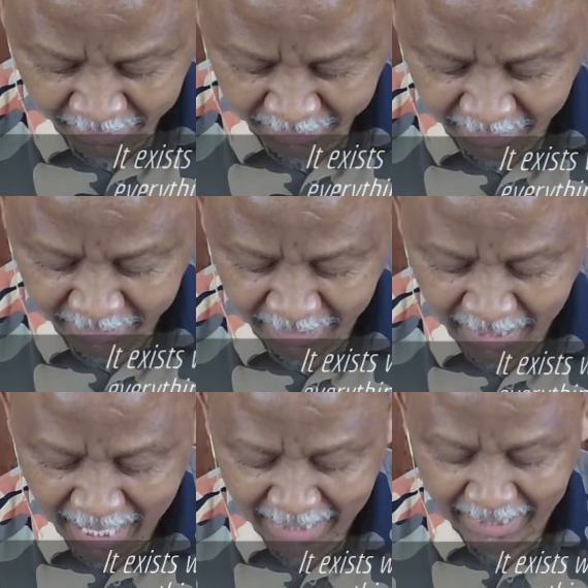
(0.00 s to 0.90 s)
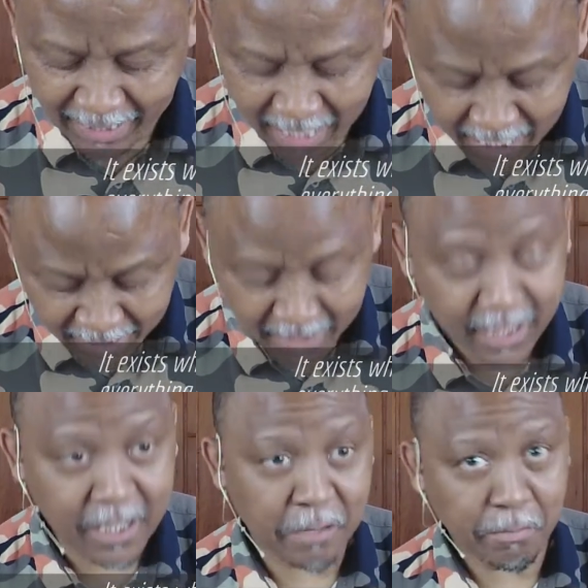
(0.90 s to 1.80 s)
that they are
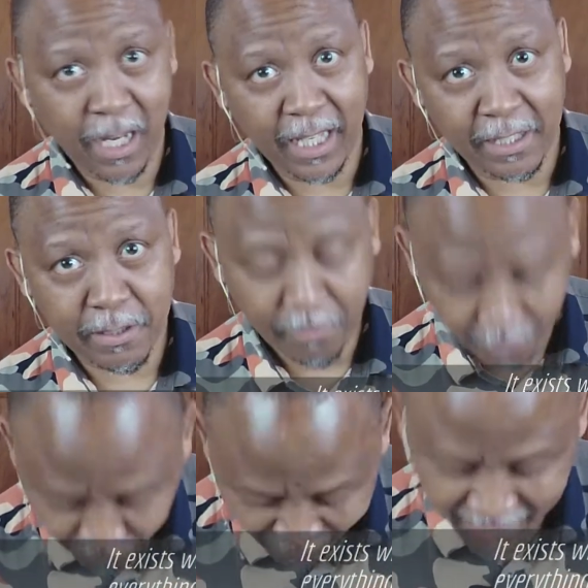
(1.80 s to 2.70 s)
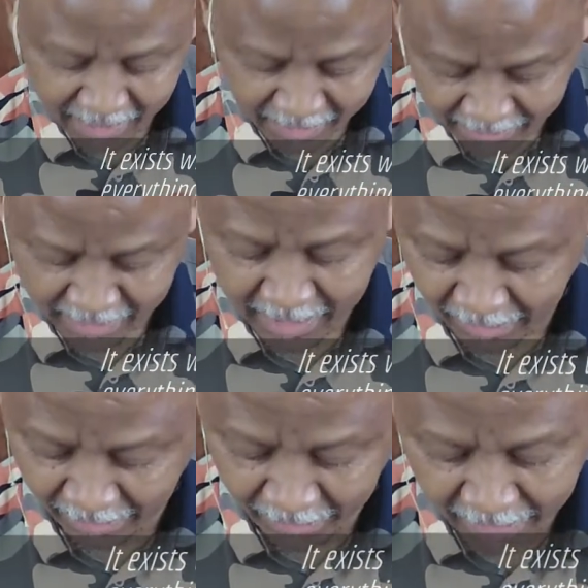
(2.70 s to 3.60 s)
nourished by his fatherly
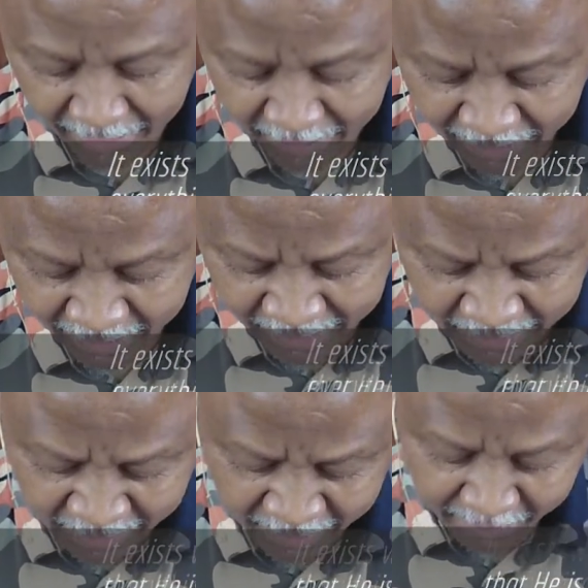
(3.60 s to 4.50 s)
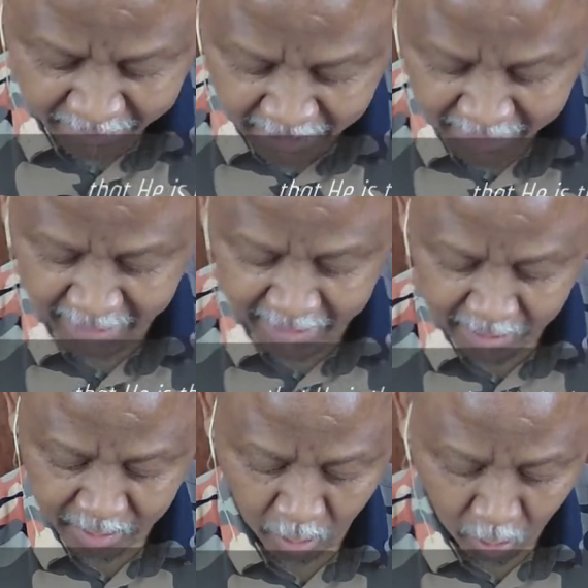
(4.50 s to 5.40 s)
care, that he
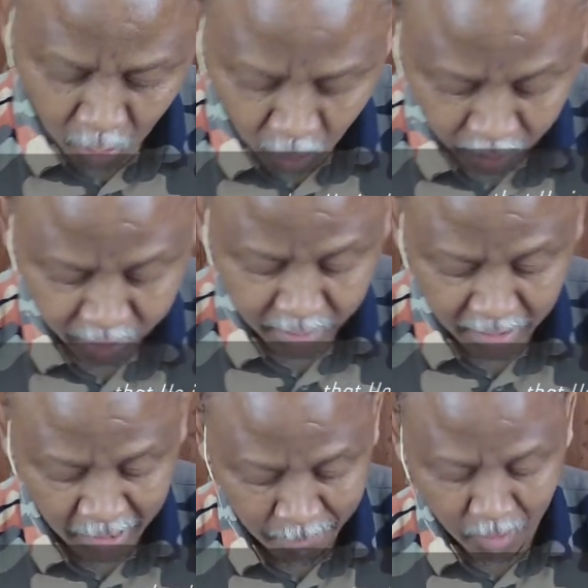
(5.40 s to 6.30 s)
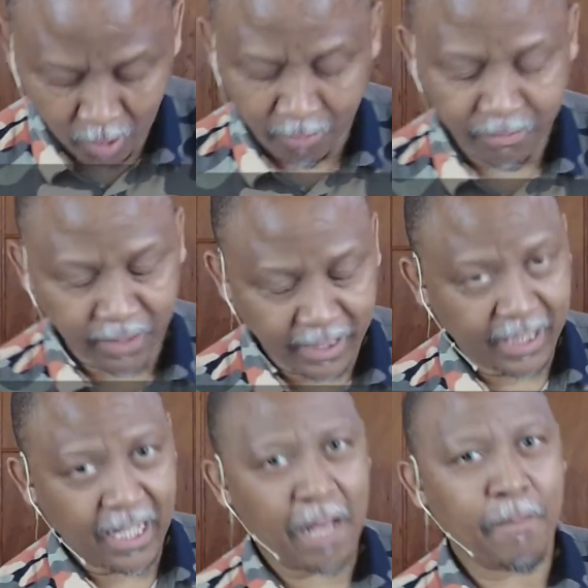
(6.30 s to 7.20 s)
is the author of
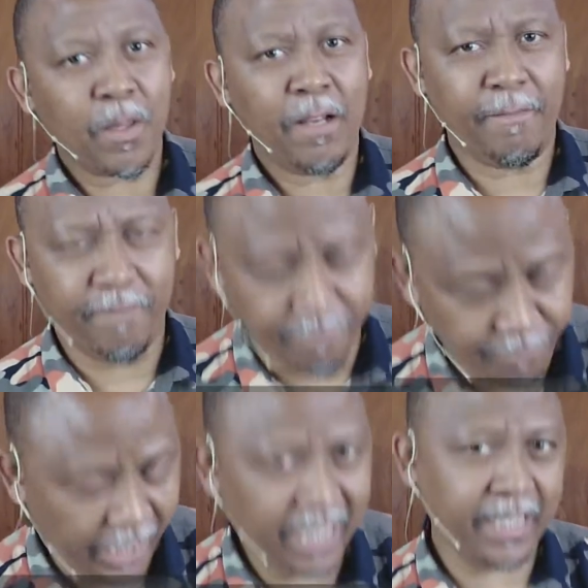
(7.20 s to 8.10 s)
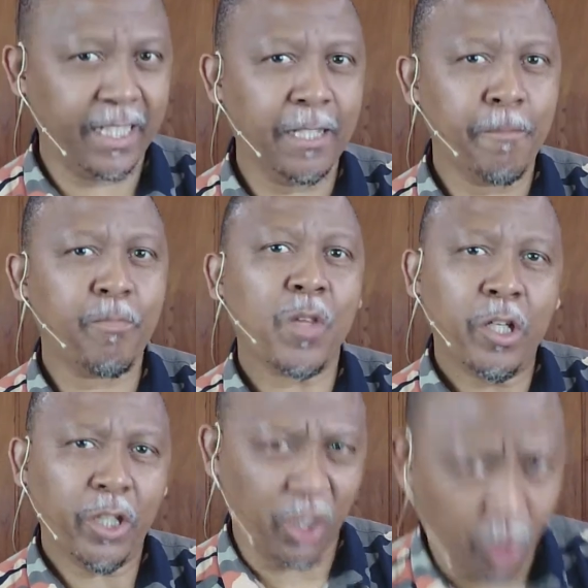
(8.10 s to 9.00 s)
their very
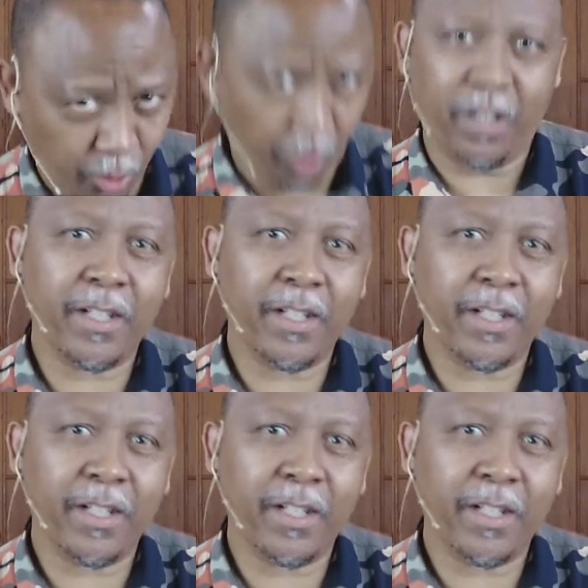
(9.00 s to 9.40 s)
good.